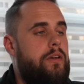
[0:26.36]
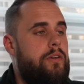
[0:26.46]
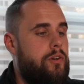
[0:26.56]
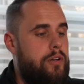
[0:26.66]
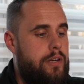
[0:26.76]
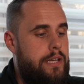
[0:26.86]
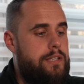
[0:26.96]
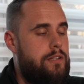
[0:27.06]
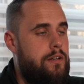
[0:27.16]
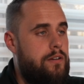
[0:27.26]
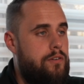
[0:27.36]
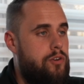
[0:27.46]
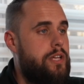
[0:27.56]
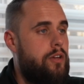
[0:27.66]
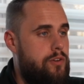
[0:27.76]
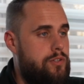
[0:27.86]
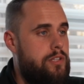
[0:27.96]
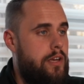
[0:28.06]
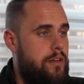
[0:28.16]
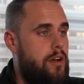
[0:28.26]
you're going to need to curtail your
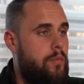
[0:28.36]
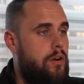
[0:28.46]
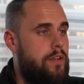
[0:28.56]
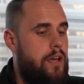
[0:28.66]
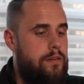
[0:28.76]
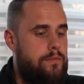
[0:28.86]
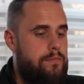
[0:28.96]
site and come offline.